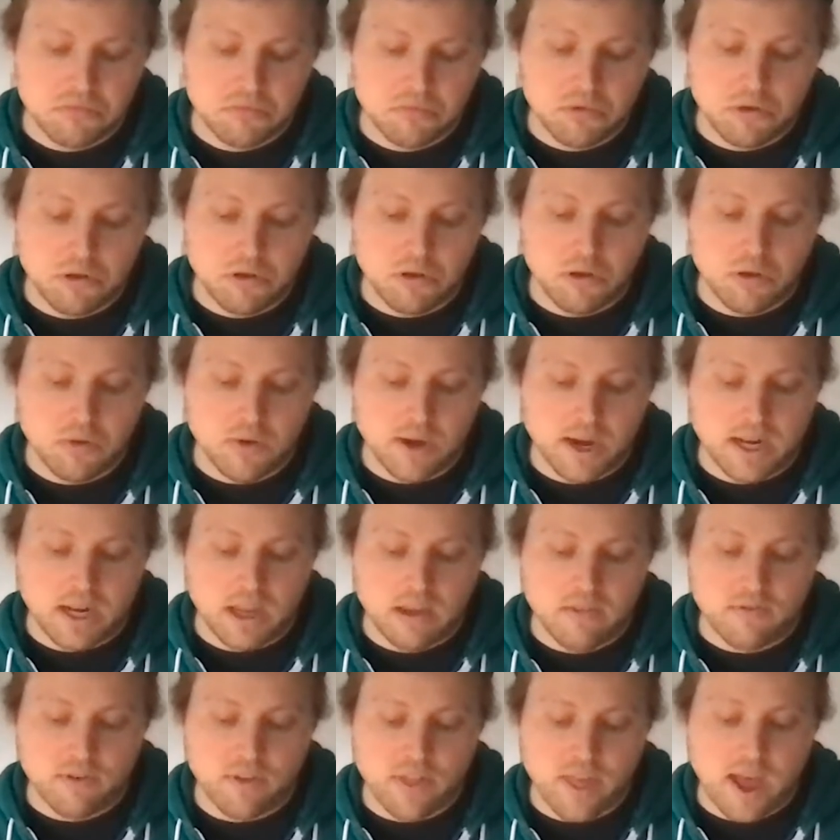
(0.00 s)

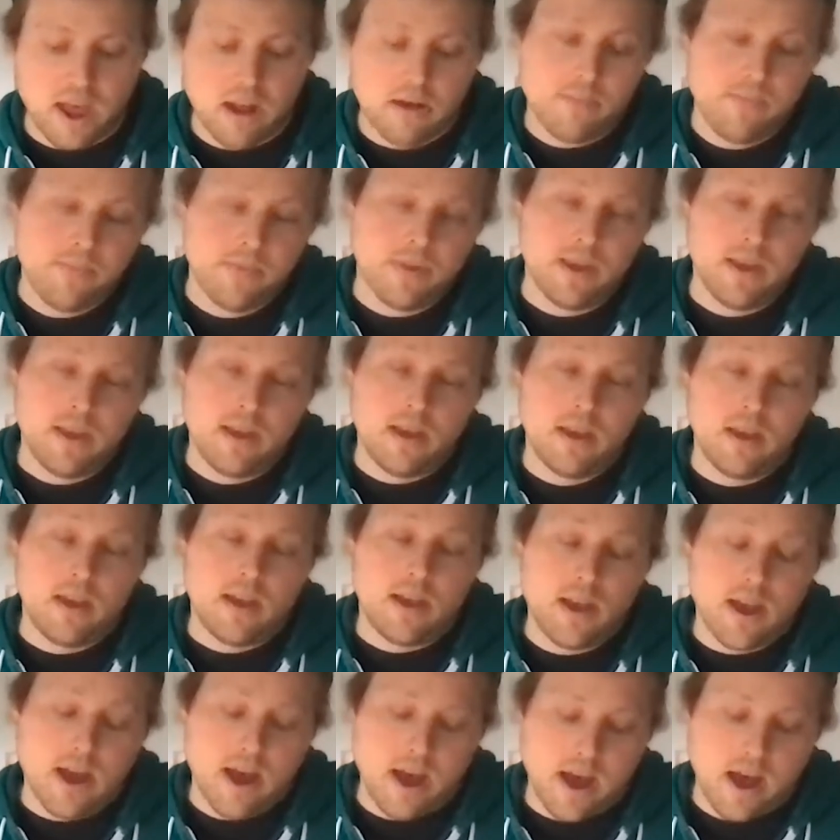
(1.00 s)
UUID for that.
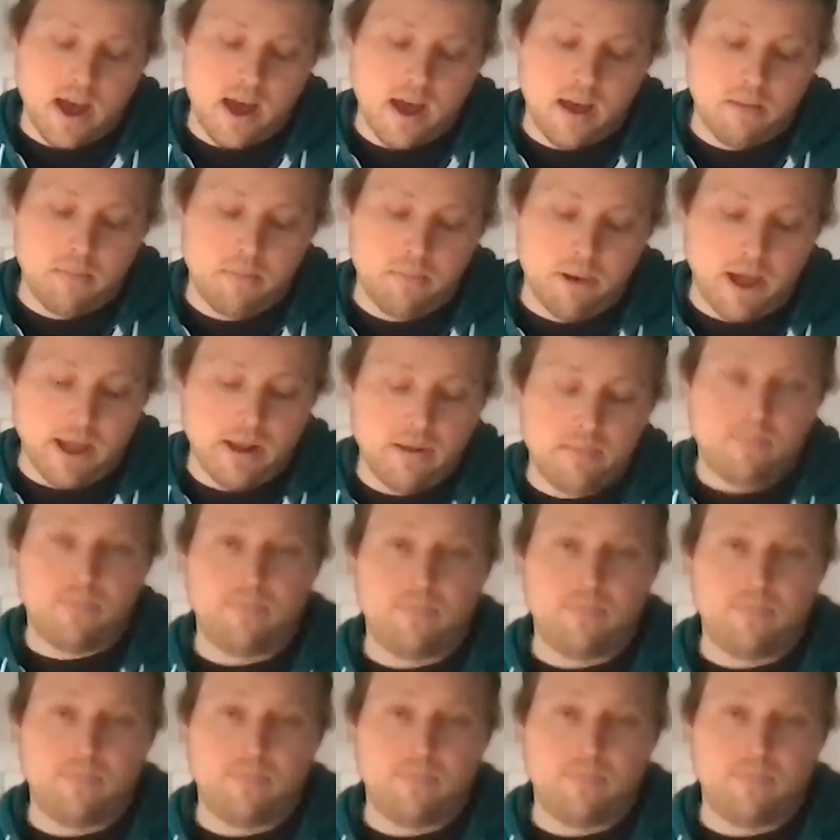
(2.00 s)
But